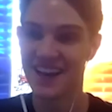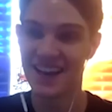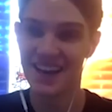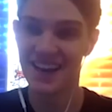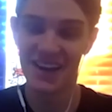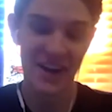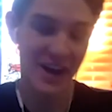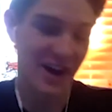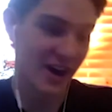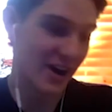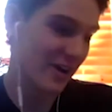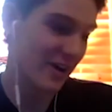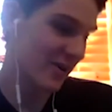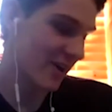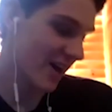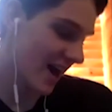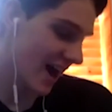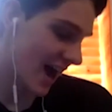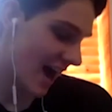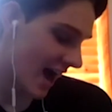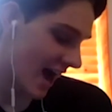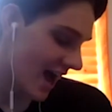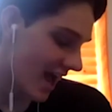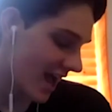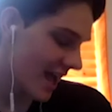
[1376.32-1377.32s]
no,
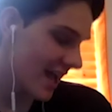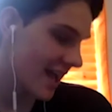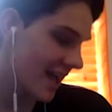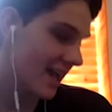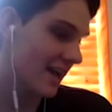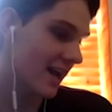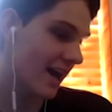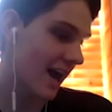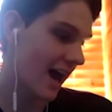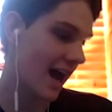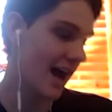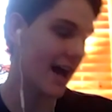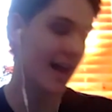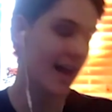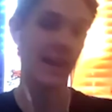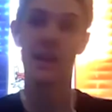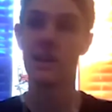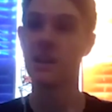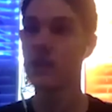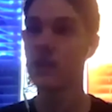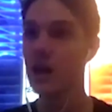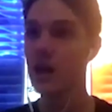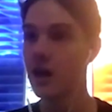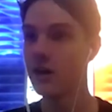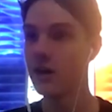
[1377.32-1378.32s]
I
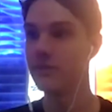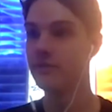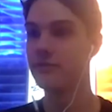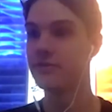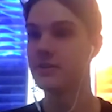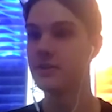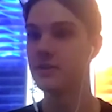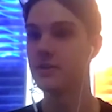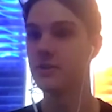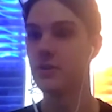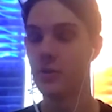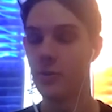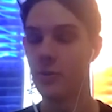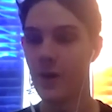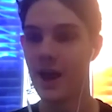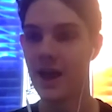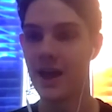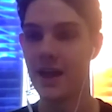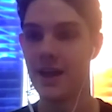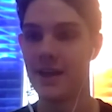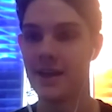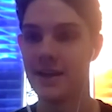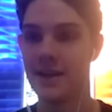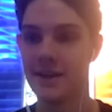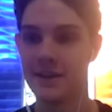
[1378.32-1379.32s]
love the
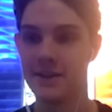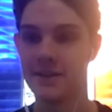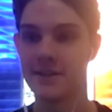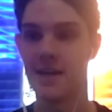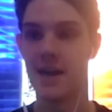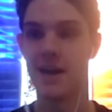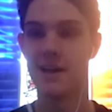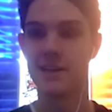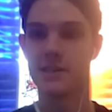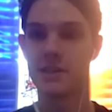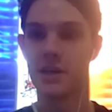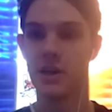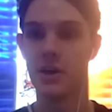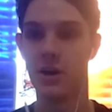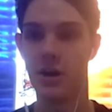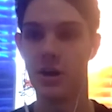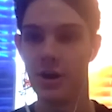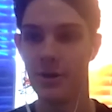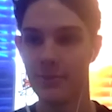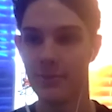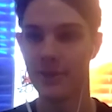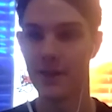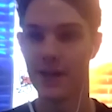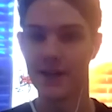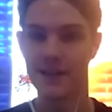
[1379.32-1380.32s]
way Donta
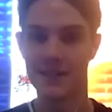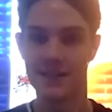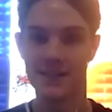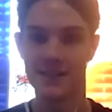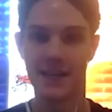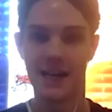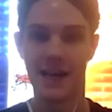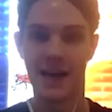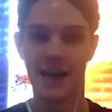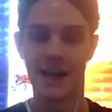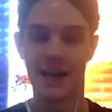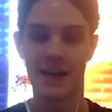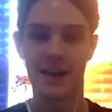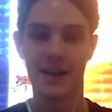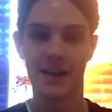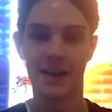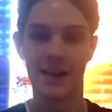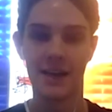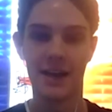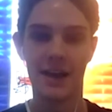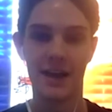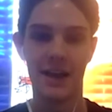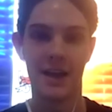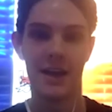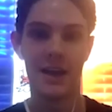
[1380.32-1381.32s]
Hall played today.
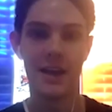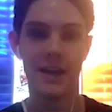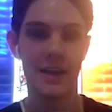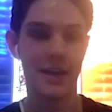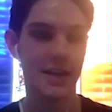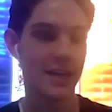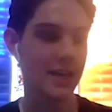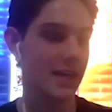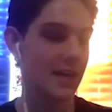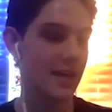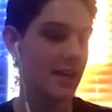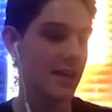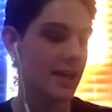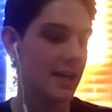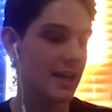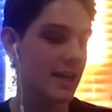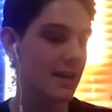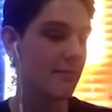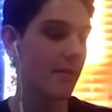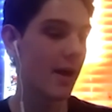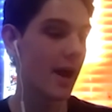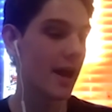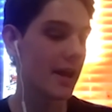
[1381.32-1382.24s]
He might